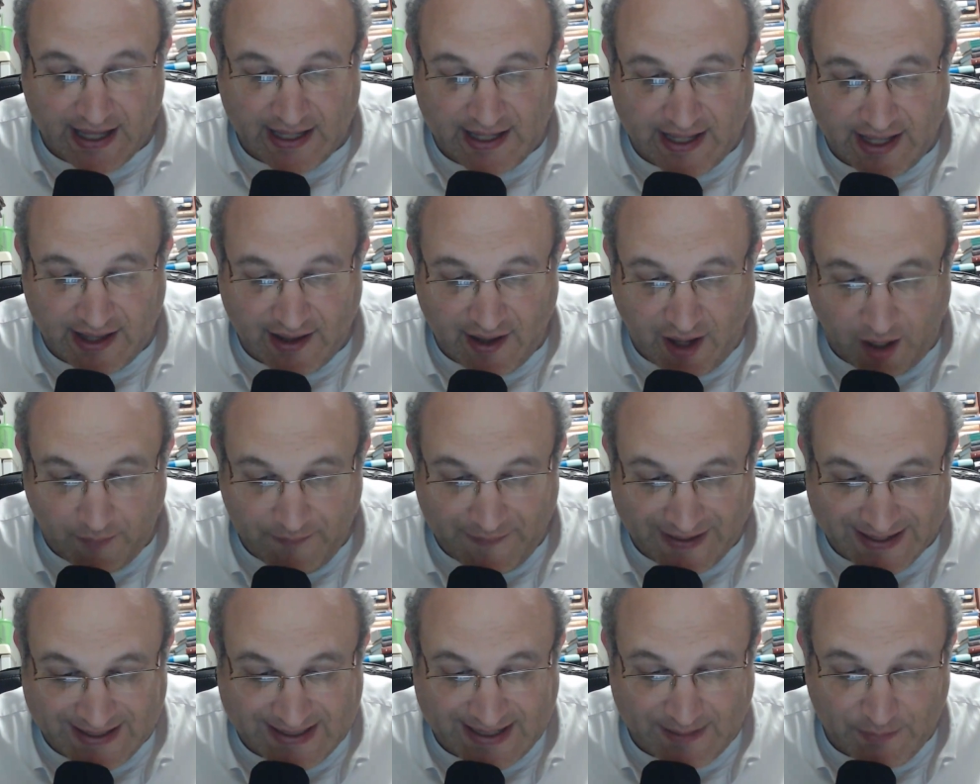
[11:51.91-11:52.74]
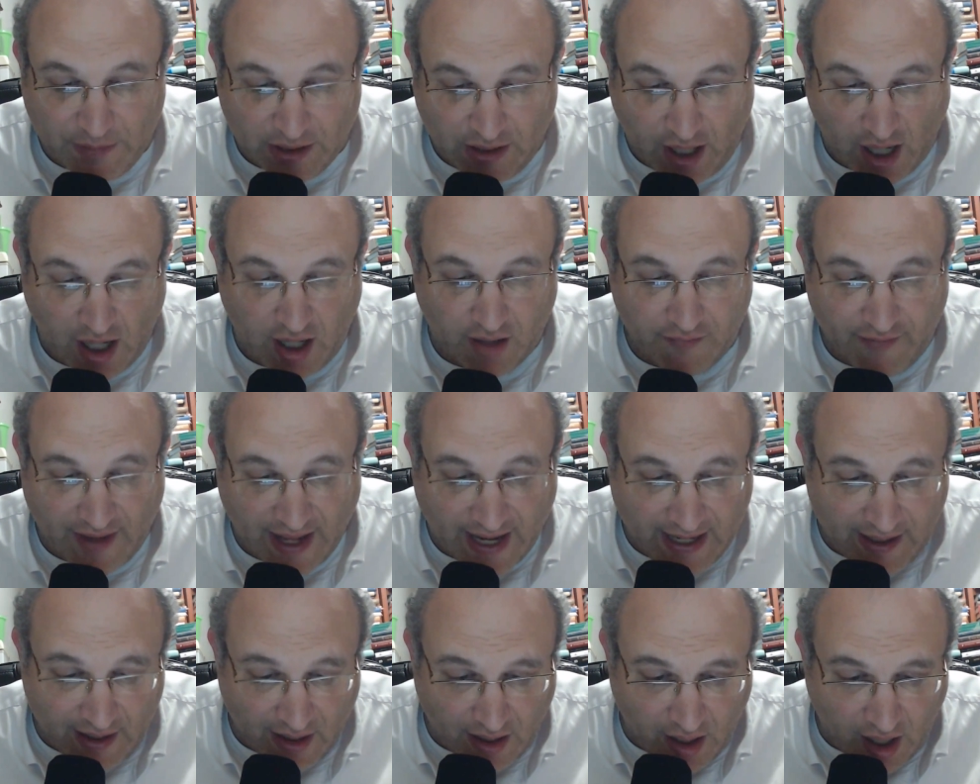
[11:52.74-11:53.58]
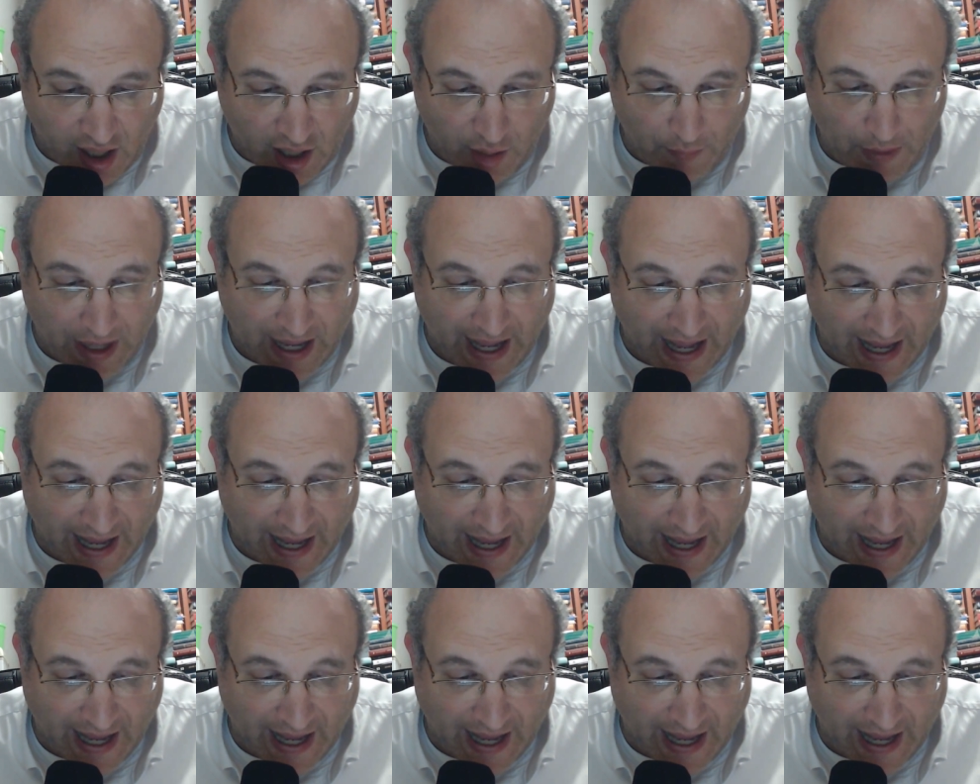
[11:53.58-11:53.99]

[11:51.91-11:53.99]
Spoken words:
that it's melacha ve'enei chachma